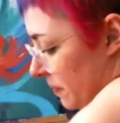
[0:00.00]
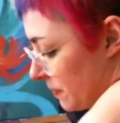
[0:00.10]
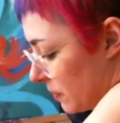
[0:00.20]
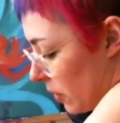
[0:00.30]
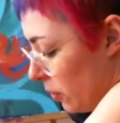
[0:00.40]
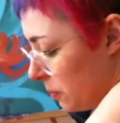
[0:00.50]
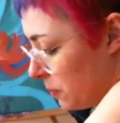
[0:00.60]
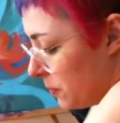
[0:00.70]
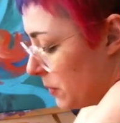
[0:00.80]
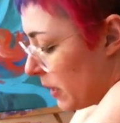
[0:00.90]
Oops,
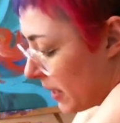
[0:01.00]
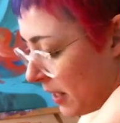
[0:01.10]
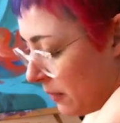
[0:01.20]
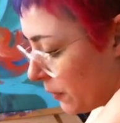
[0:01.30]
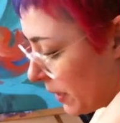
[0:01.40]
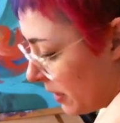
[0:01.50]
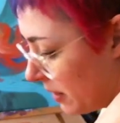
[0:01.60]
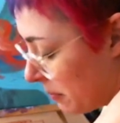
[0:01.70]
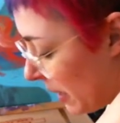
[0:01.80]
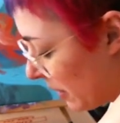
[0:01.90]
I keep forgetting the
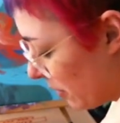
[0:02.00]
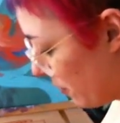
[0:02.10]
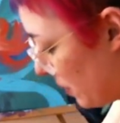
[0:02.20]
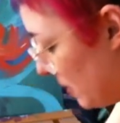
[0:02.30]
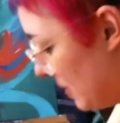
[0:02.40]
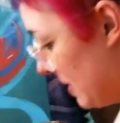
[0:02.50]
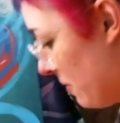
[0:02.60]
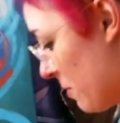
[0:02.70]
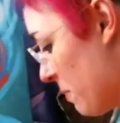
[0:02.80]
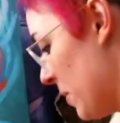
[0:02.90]
microphone is different
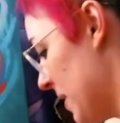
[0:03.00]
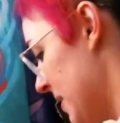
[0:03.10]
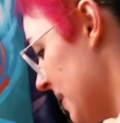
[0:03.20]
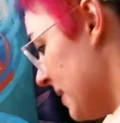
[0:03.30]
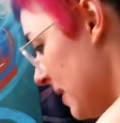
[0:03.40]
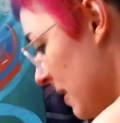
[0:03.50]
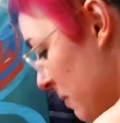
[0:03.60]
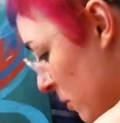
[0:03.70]
places and then moving